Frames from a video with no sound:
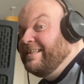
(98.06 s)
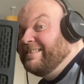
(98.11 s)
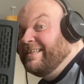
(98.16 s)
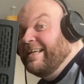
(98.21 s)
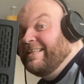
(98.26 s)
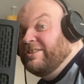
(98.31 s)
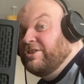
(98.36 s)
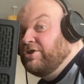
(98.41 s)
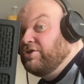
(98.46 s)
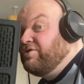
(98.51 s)

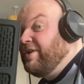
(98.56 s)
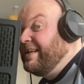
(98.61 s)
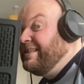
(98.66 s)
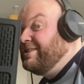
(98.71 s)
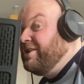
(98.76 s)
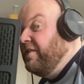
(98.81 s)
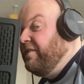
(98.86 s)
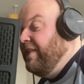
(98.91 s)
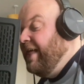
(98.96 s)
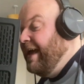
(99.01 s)
get straight
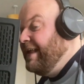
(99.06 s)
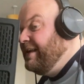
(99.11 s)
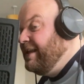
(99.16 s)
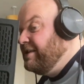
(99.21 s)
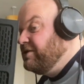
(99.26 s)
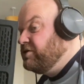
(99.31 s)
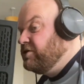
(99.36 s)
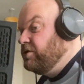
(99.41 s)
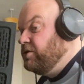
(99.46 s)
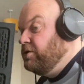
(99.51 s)
on then
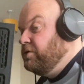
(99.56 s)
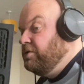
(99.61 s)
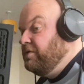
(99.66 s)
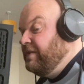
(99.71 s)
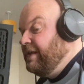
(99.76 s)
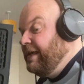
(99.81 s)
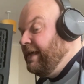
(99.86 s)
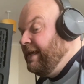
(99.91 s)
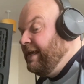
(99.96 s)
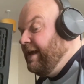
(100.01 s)
to
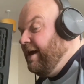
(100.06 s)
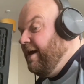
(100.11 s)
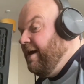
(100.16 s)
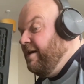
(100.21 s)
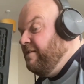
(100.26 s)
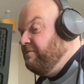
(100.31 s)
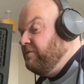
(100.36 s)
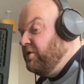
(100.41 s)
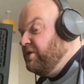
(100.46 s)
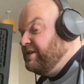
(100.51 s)
the
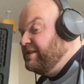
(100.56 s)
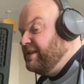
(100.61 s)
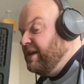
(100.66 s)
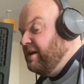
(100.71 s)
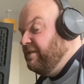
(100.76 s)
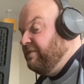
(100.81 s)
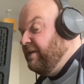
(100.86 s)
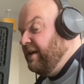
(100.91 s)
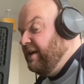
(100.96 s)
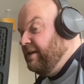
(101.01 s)

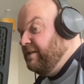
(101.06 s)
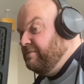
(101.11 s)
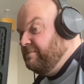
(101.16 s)
voiceover.